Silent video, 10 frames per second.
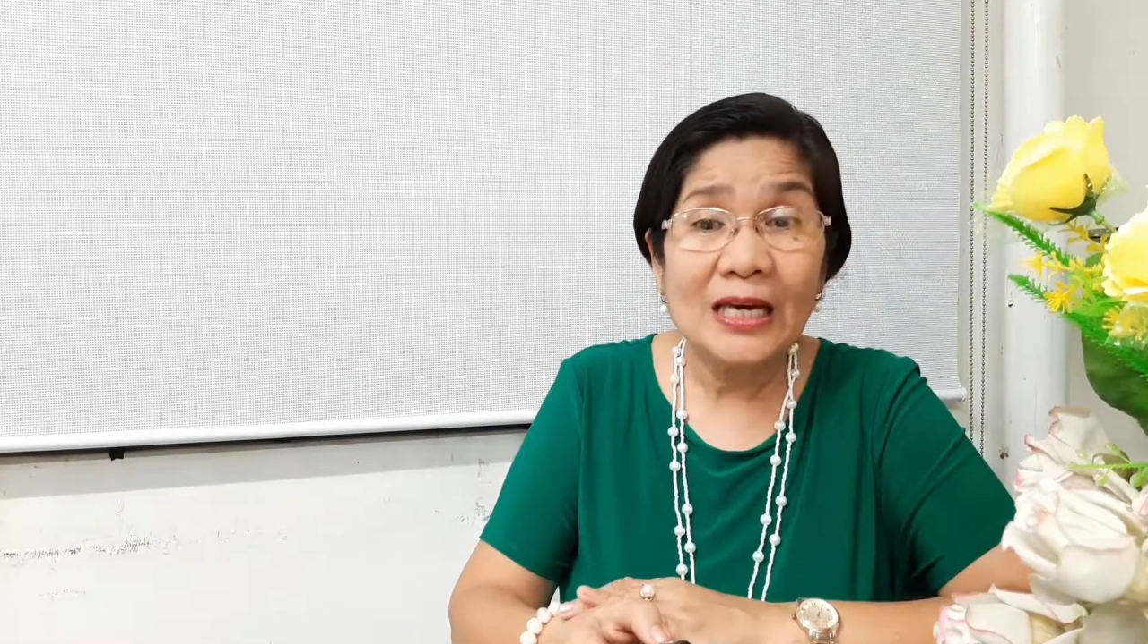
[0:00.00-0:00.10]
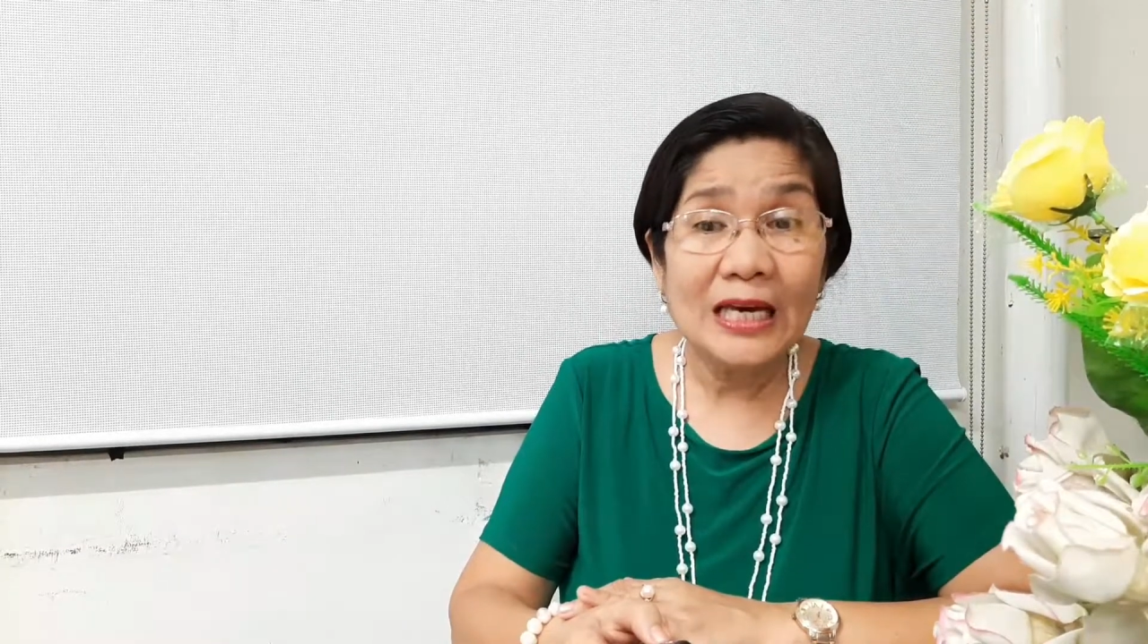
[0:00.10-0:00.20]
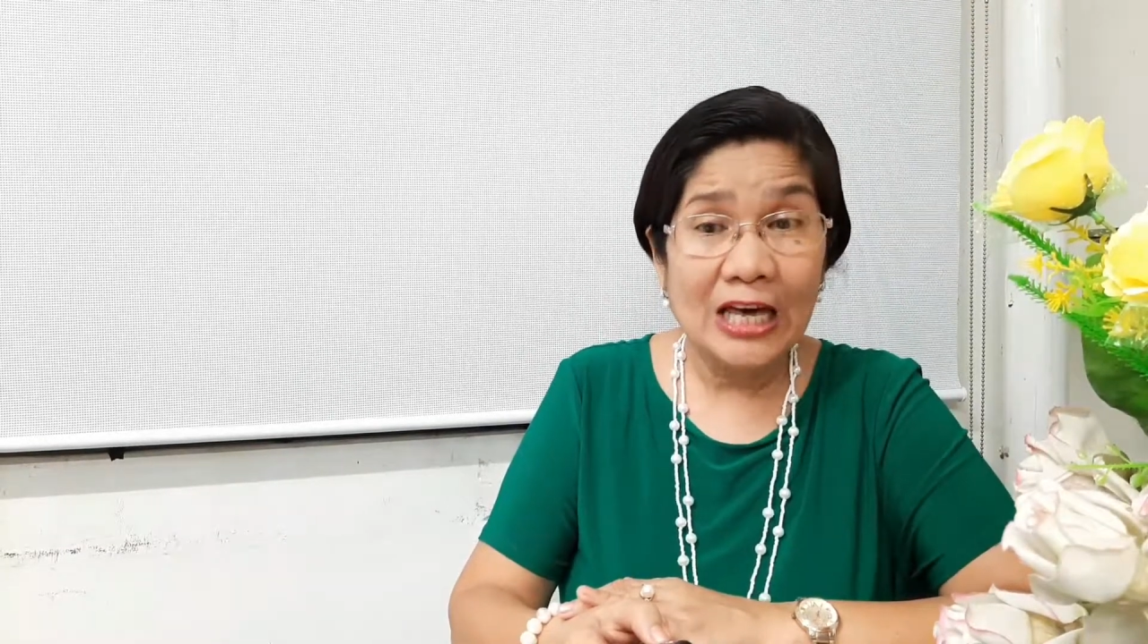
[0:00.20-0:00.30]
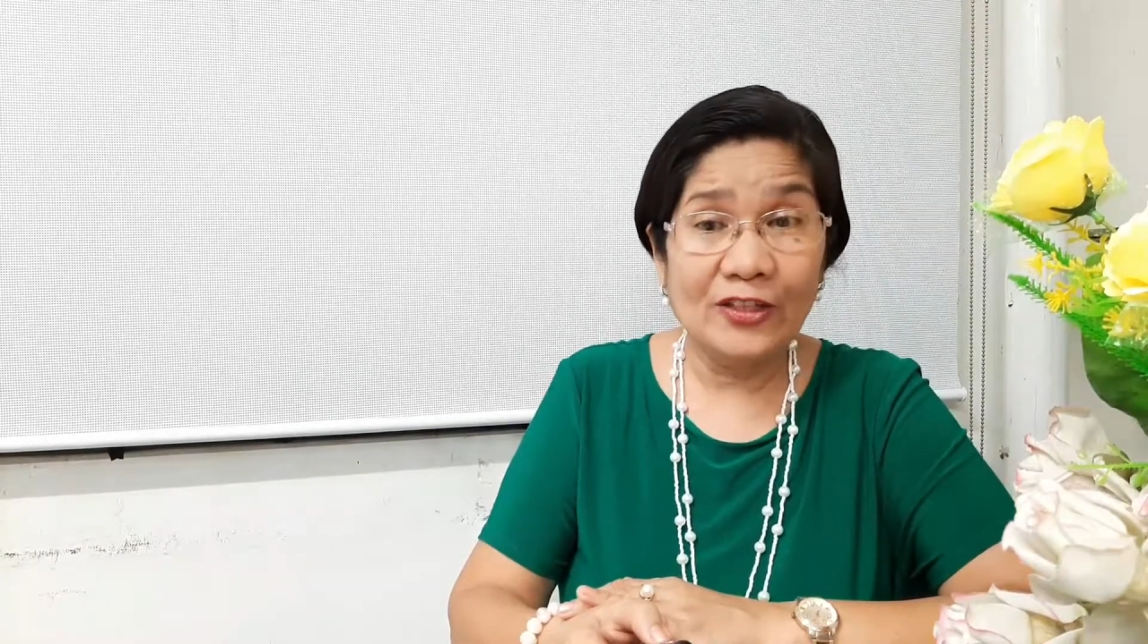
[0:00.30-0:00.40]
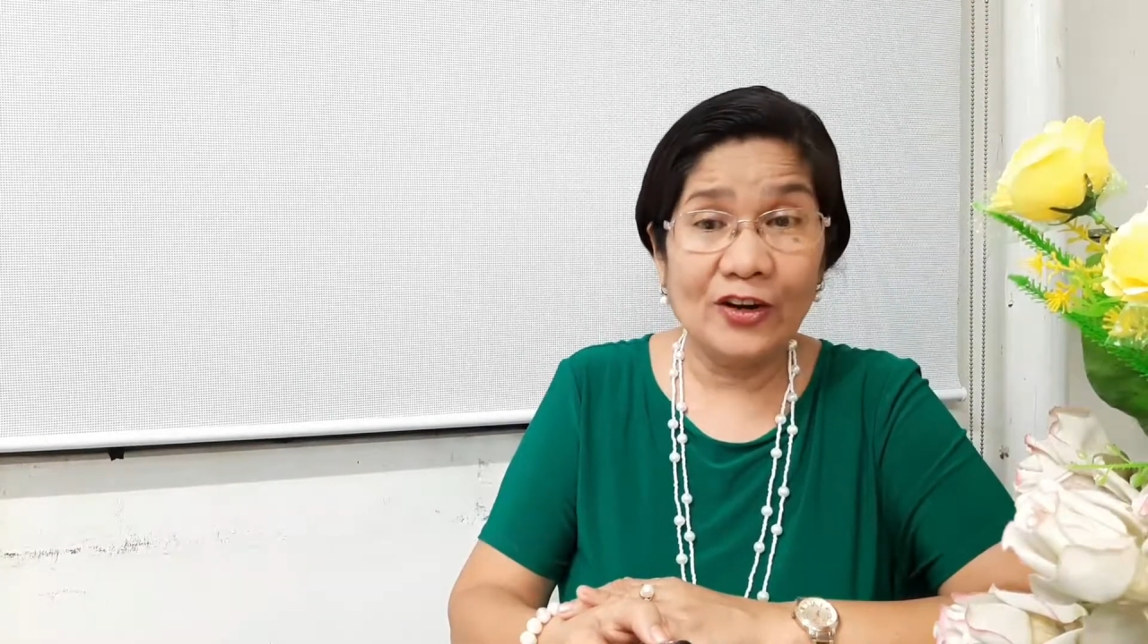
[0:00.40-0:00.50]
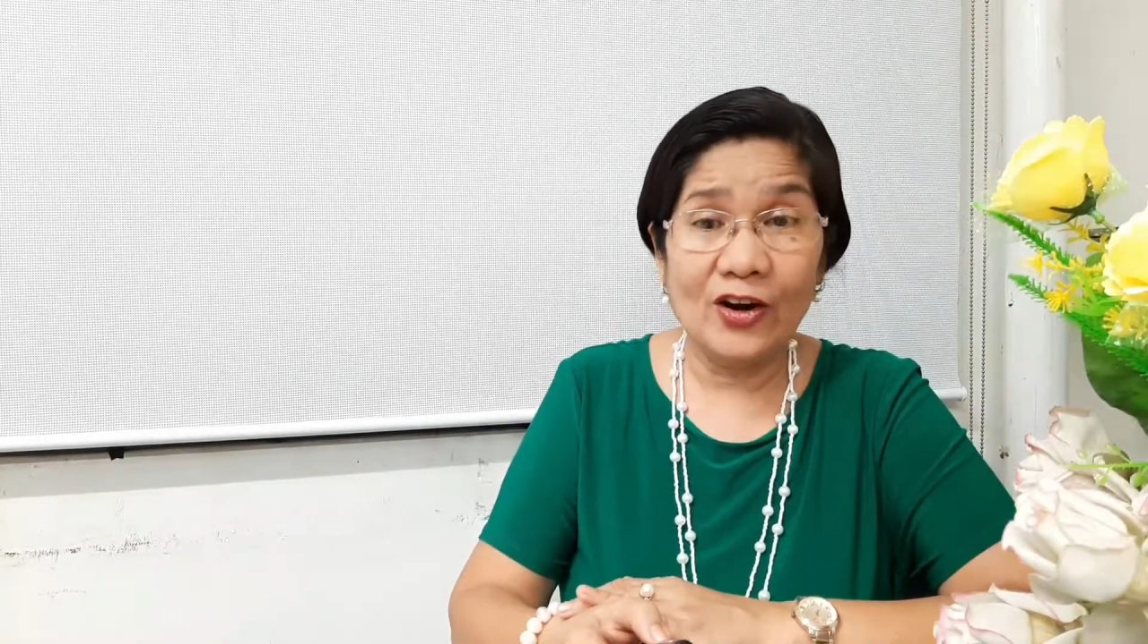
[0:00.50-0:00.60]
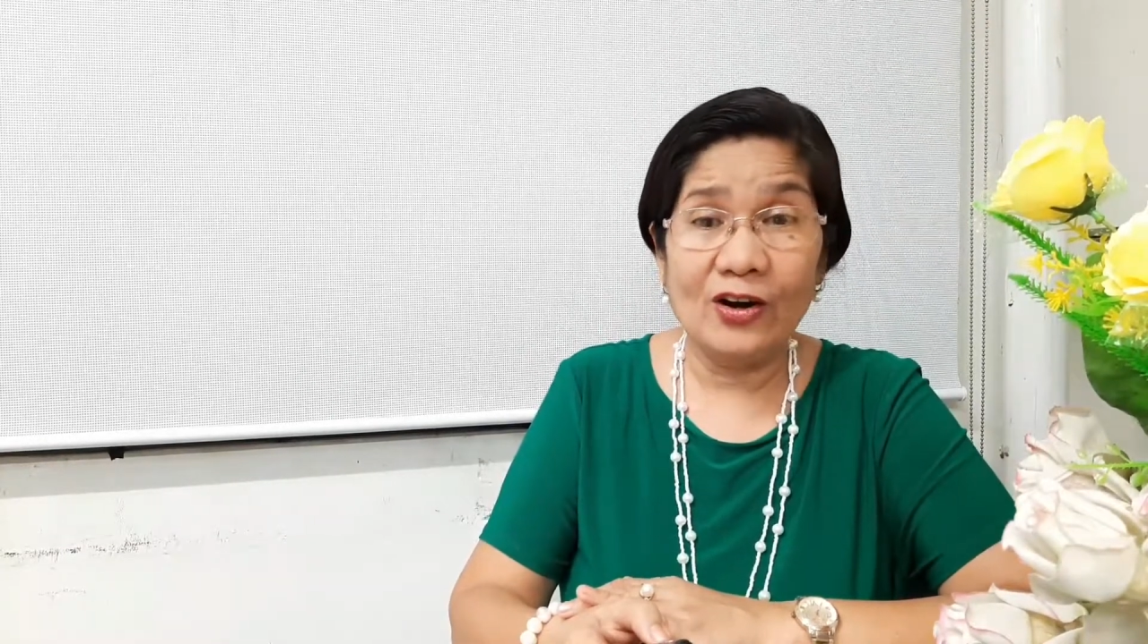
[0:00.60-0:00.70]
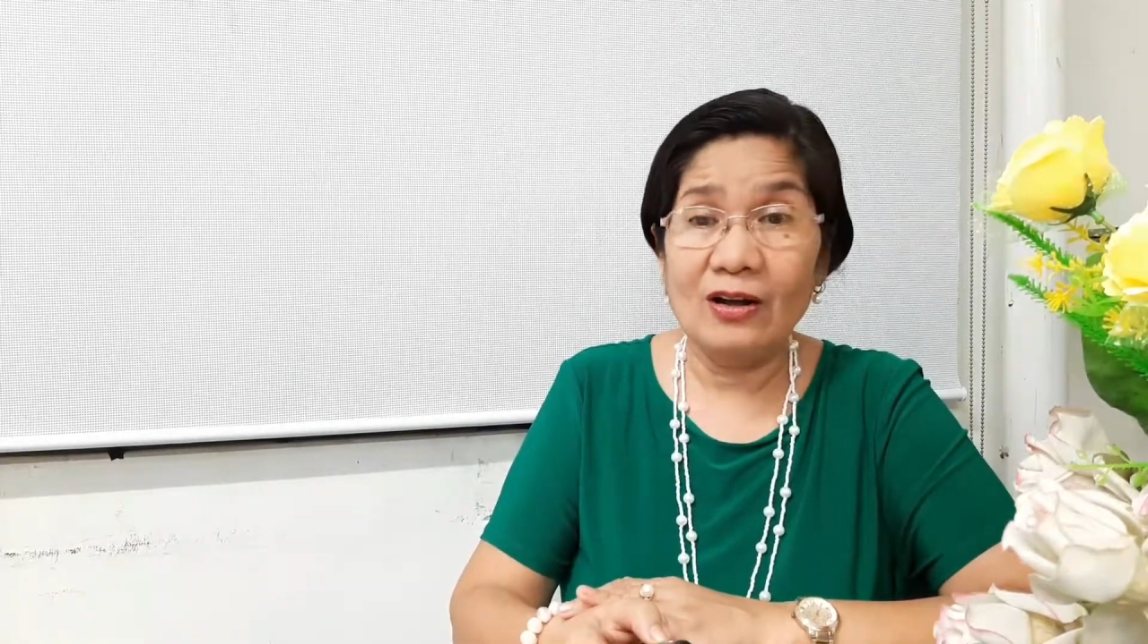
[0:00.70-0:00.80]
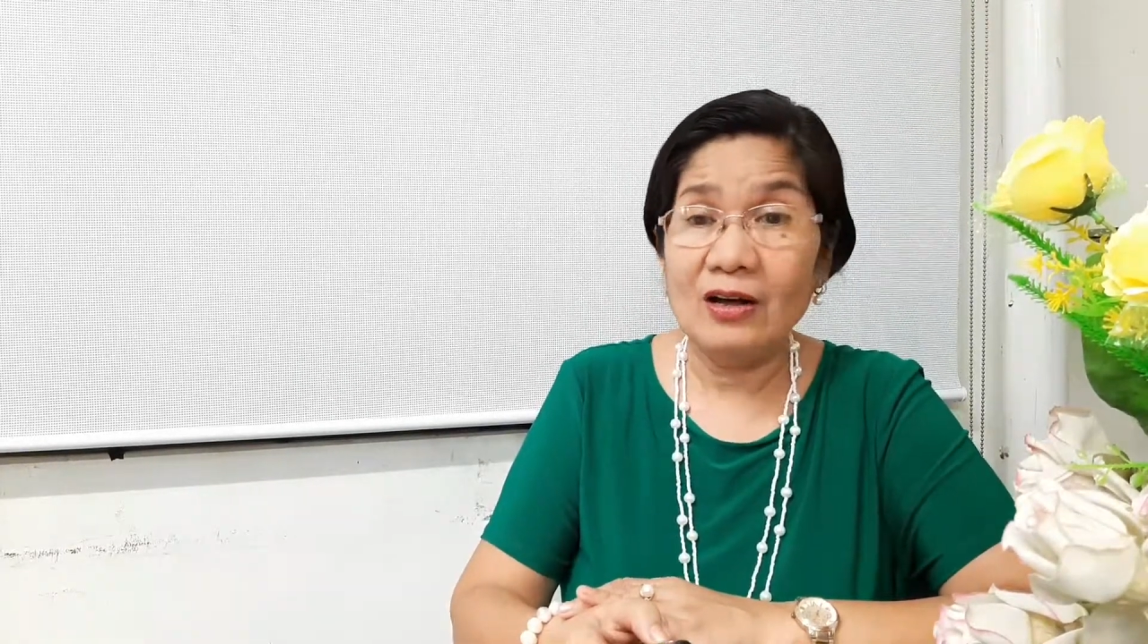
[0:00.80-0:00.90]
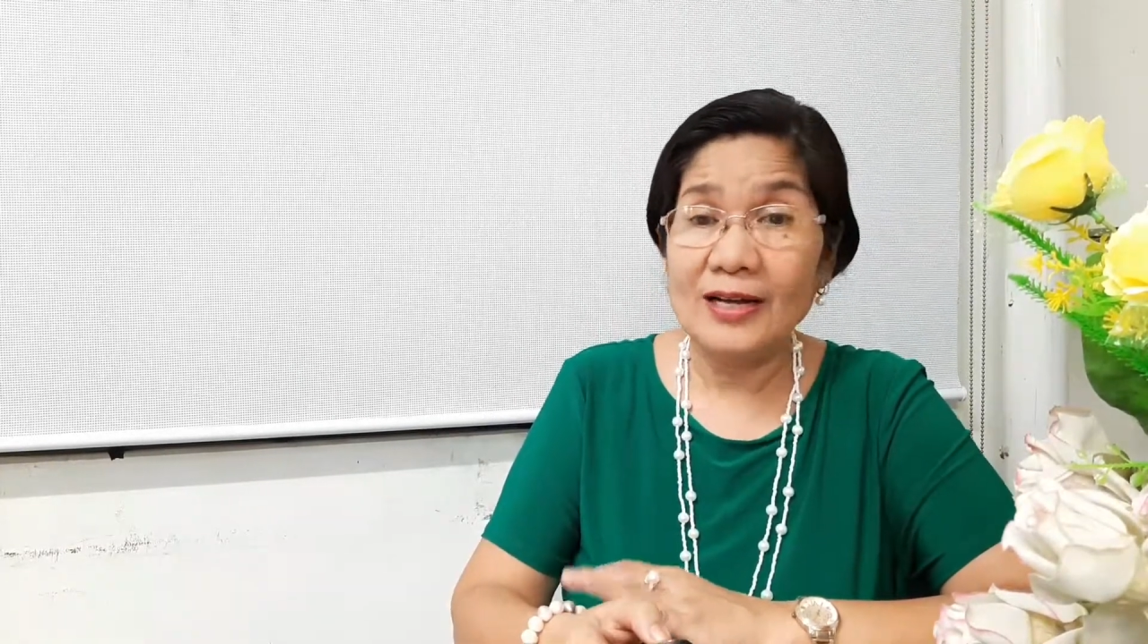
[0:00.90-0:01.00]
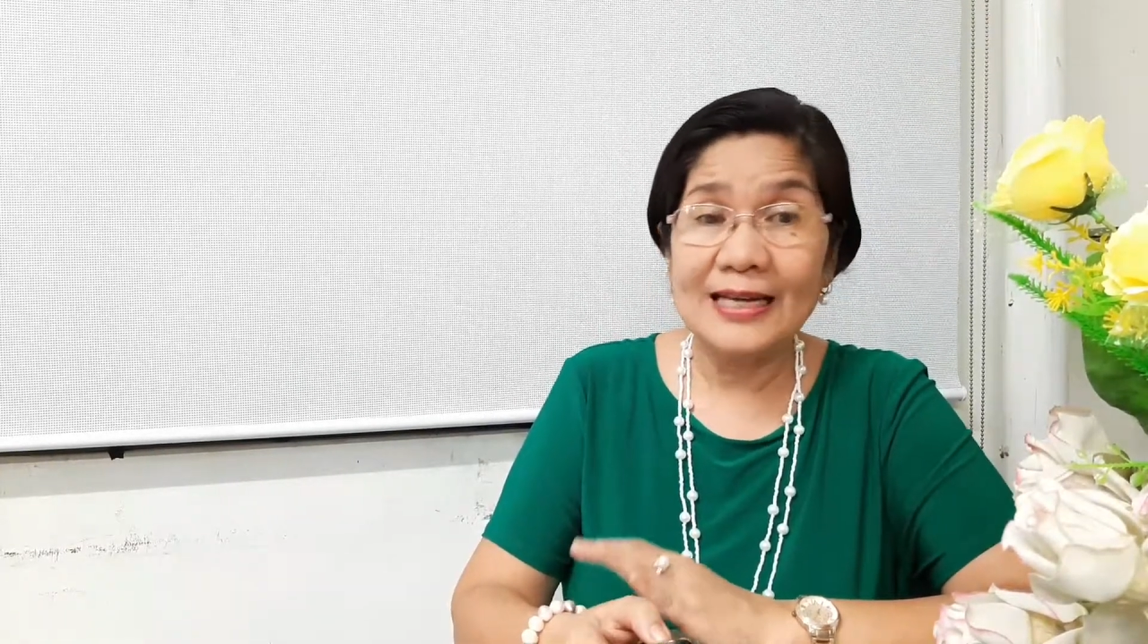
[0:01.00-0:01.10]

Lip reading: either the